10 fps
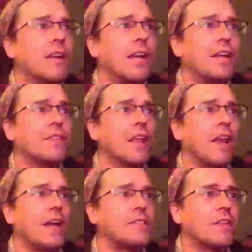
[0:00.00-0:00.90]
ate the
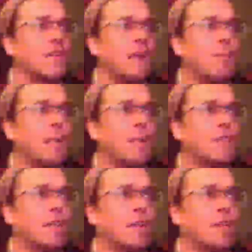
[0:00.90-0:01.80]
last of that
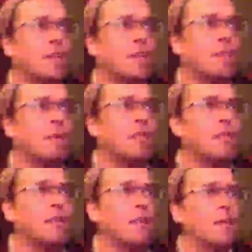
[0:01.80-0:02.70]
pizza that had been
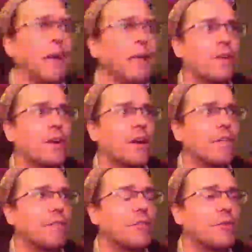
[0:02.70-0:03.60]
sitting in the back of the
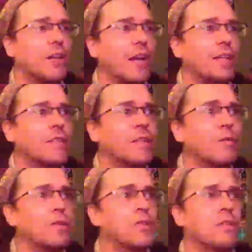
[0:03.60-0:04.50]
car for 3 days.
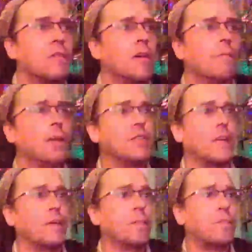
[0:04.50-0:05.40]
It was
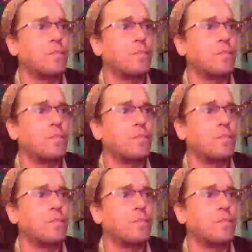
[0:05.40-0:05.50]
amazing.